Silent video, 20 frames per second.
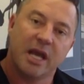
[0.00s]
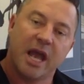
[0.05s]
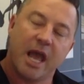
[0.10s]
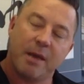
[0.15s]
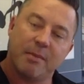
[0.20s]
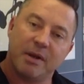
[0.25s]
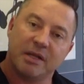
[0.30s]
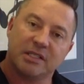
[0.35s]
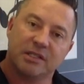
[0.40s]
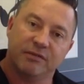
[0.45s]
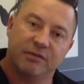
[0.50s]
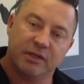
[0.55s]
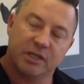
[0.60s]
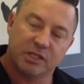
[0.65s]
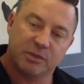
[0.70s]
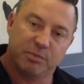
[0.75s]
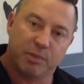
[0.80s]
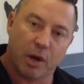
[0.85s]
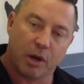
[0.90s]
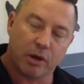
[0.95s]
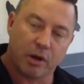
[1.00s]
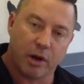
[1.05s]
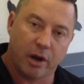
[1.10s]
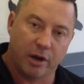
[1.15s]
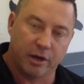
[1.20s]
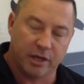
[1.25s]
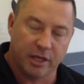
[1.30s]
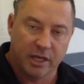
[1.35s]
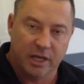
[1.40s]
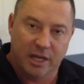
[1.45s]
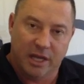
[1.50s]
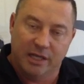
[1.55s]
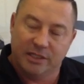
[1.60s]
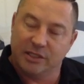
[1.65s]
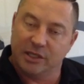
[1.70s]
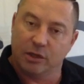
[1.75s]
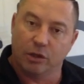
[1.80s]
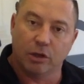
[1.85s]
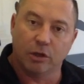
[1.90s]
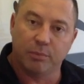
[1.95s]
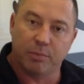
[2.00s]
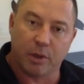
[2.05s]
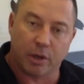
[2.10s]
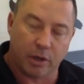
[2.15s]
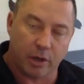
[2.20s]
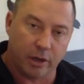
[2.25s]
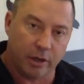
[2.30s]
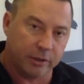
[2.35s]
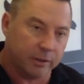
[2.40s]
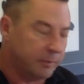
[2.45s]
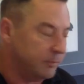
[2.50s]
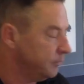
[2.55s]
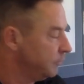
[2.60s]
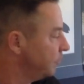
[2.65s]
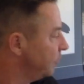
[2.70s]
How much of it is borrowed? Is it all borrowed?